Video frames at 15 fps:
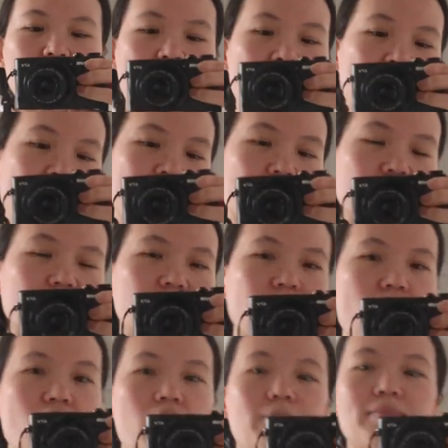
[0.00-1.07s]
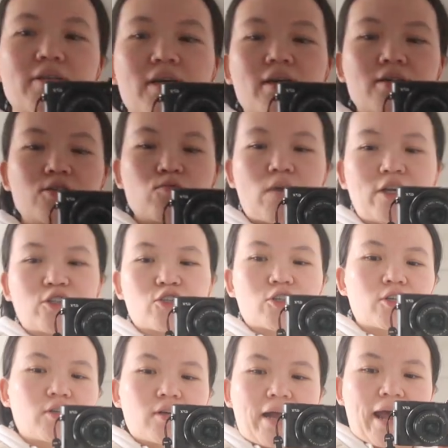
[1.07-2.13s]
my cropped
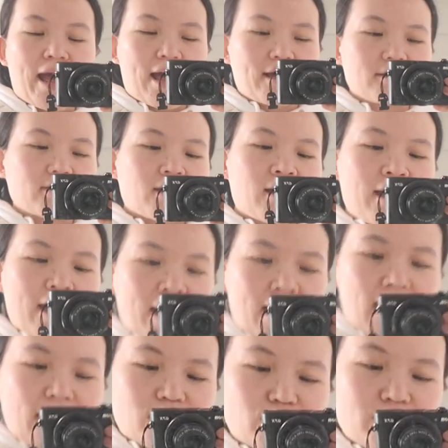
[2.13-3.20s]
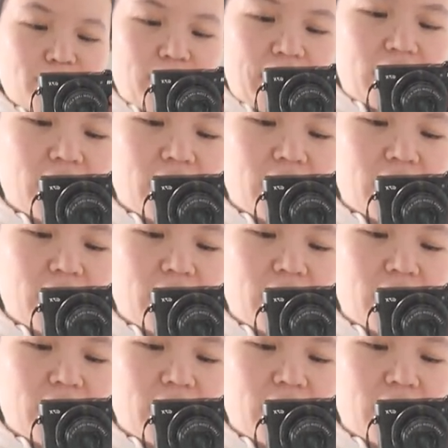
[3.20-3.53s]
sweatshirt and actually my